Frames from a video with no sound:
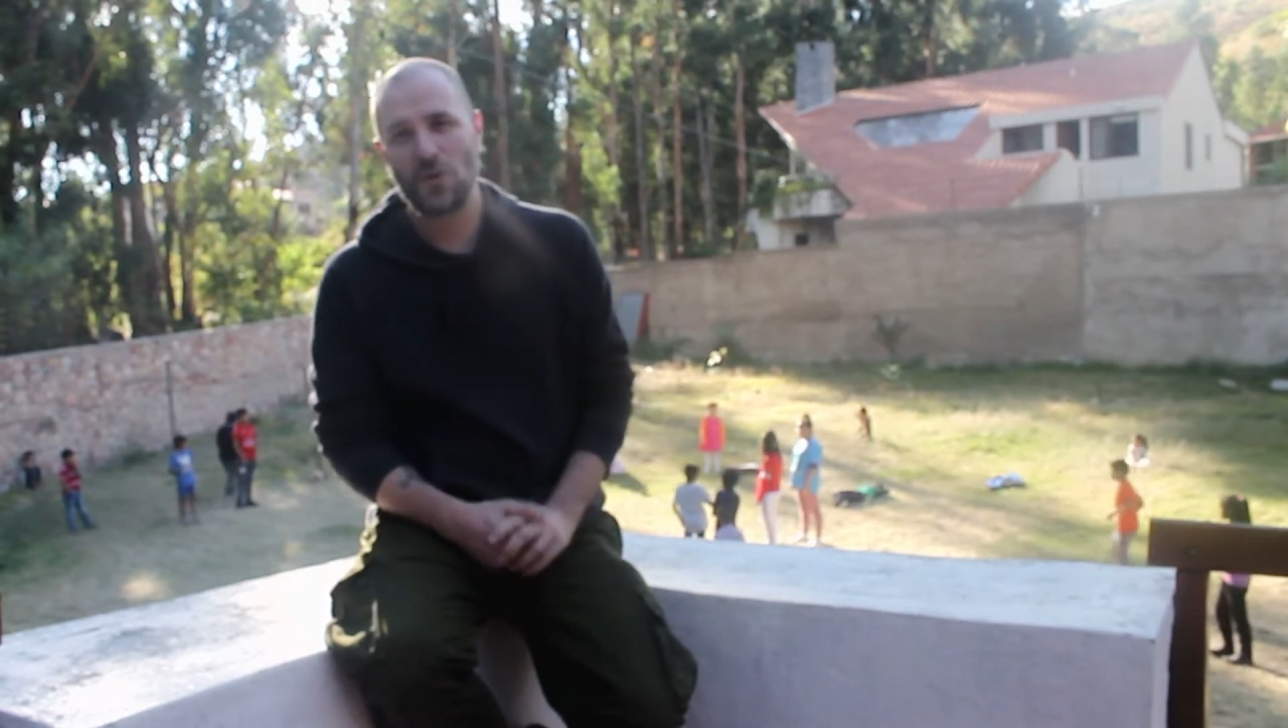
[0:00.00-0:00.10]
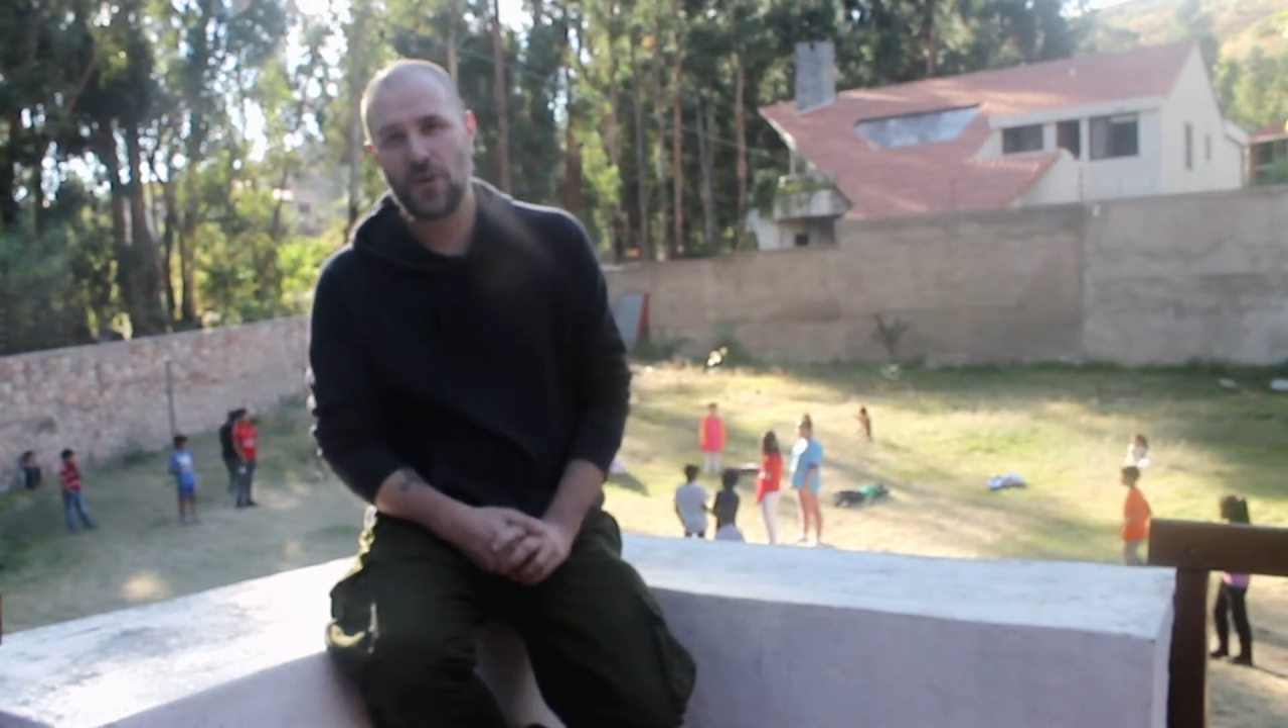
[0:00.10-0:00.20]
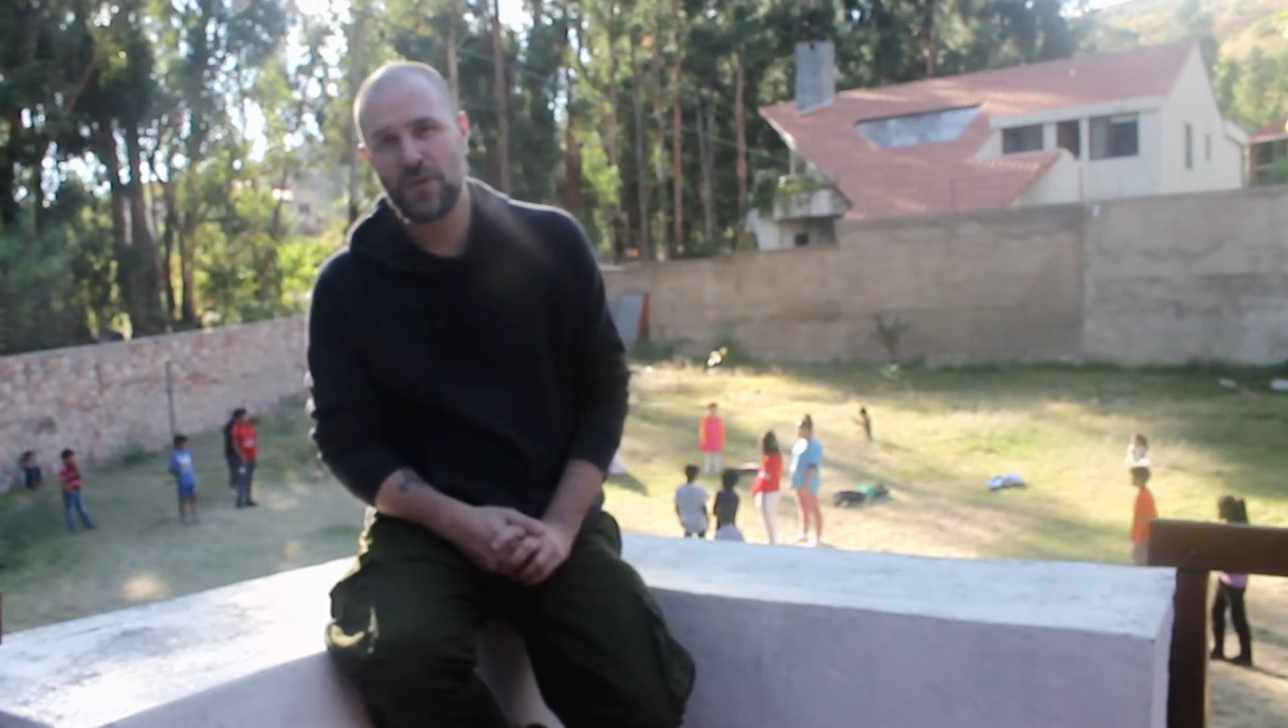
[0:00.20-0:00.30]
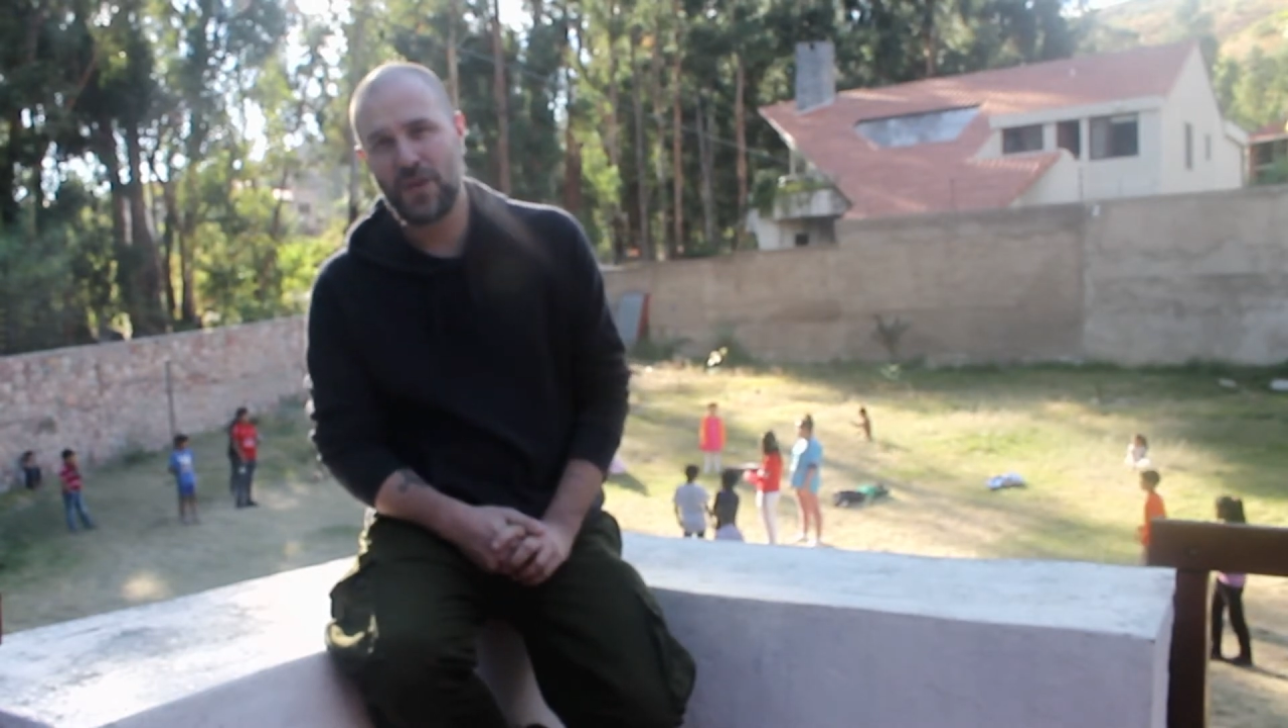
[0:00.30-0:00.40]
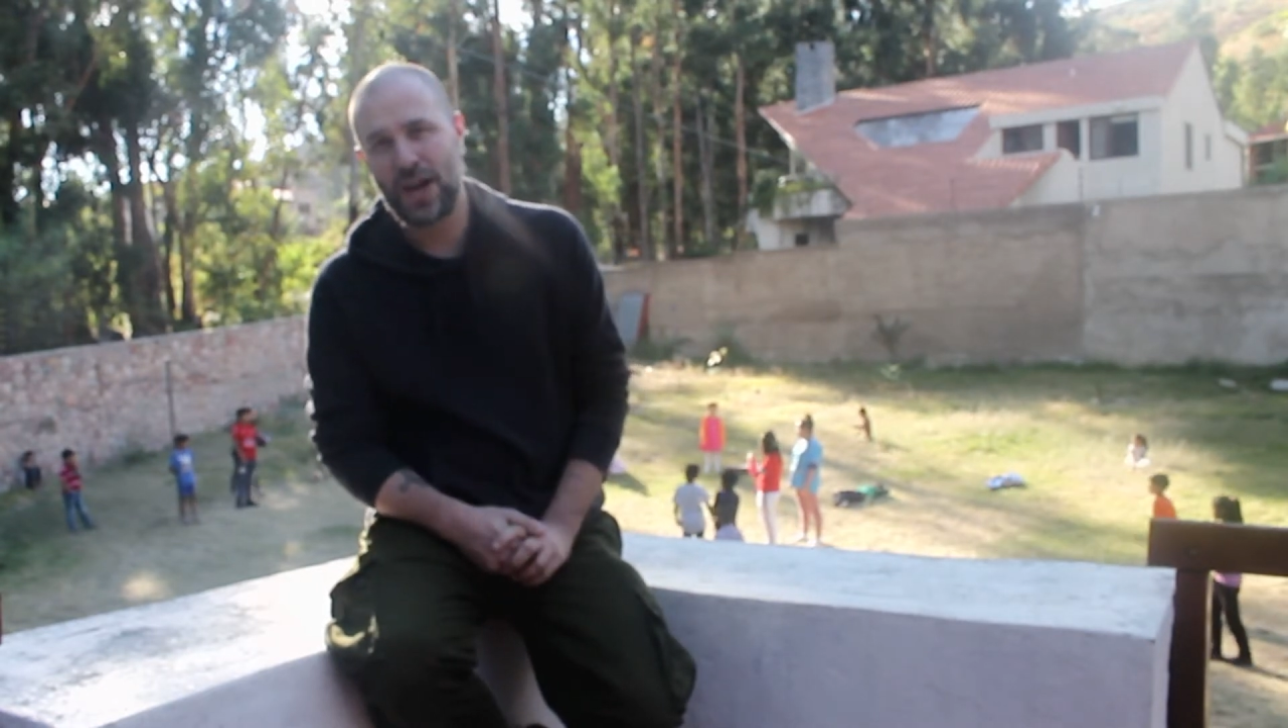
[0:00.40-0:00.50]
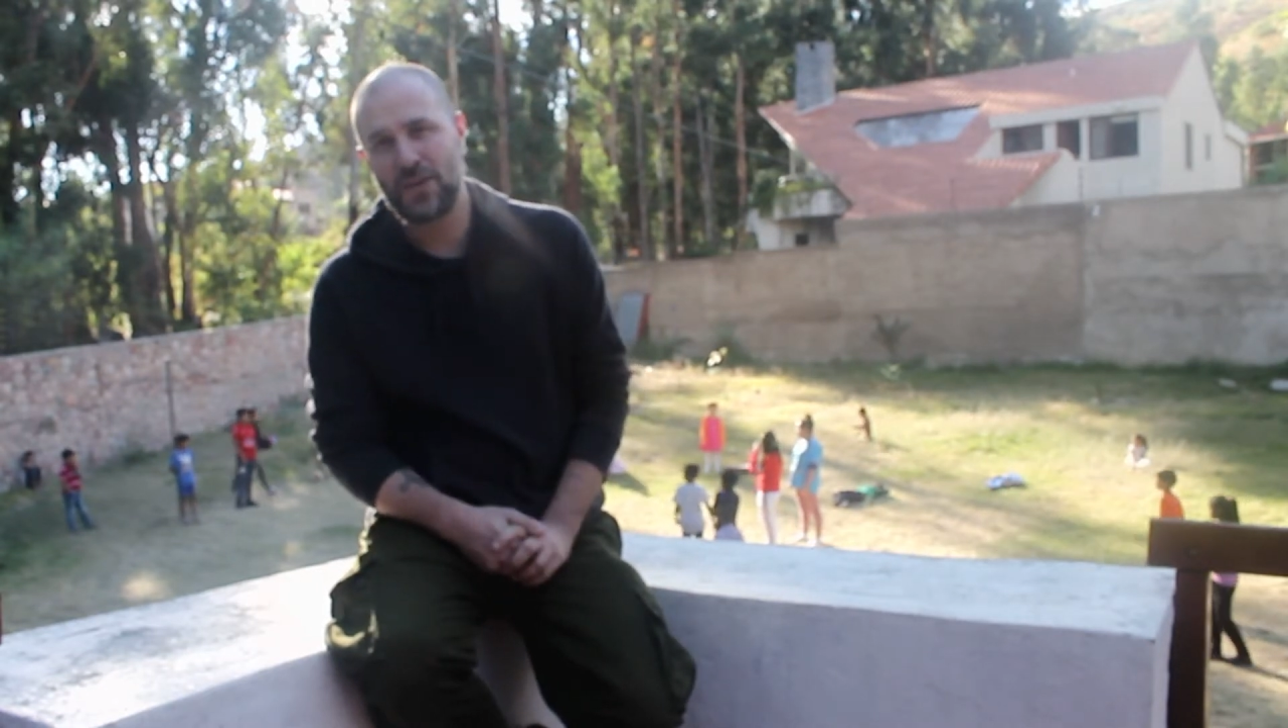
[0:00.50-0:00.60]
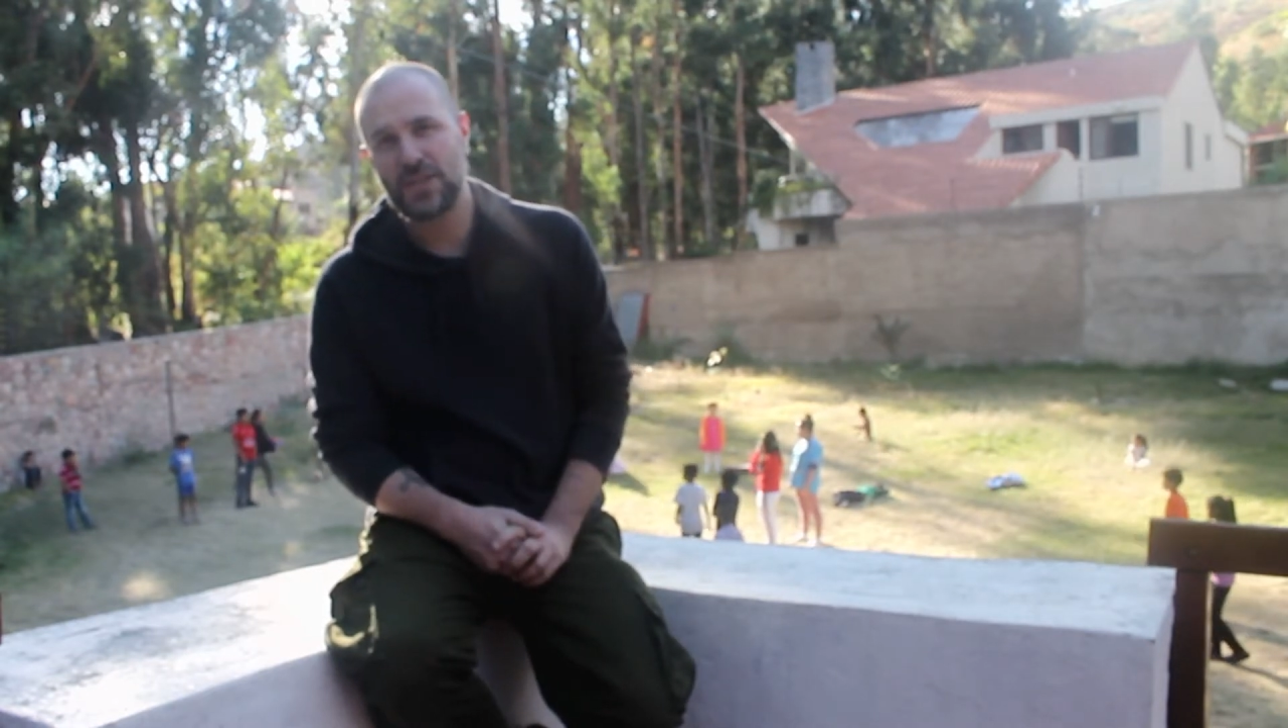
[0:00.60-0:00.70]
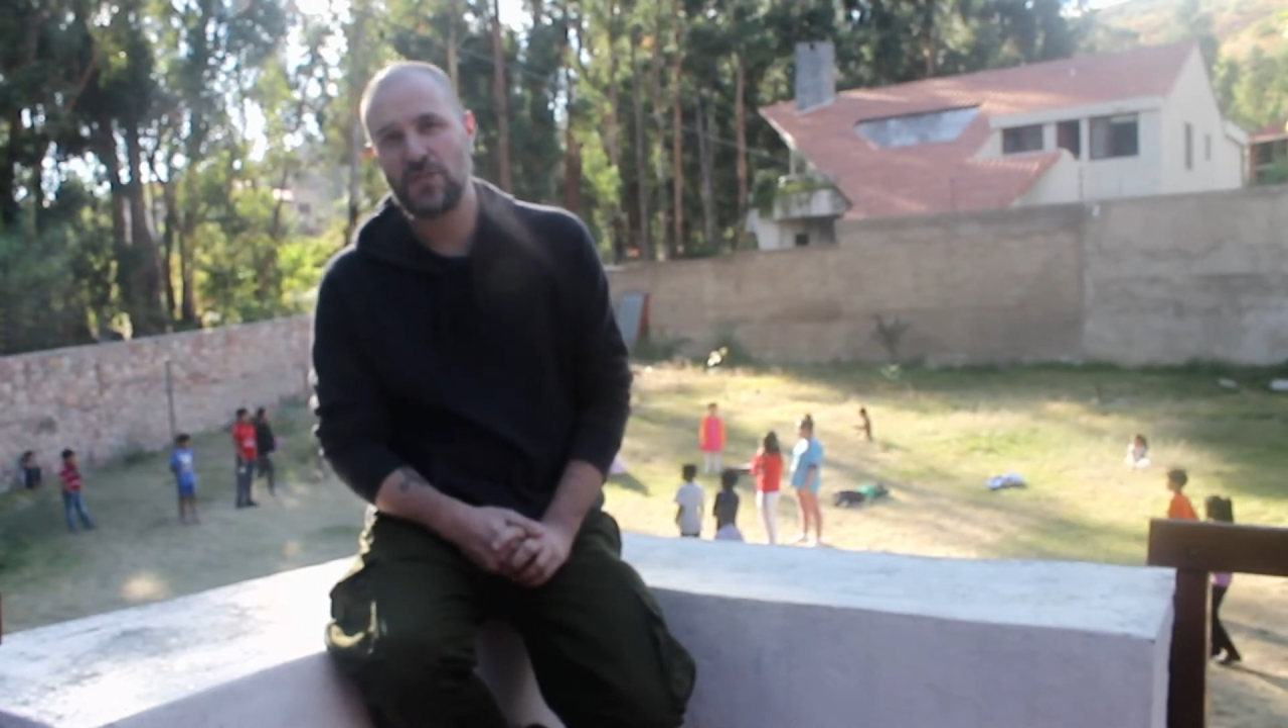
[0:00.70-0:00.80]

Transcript: coronavirus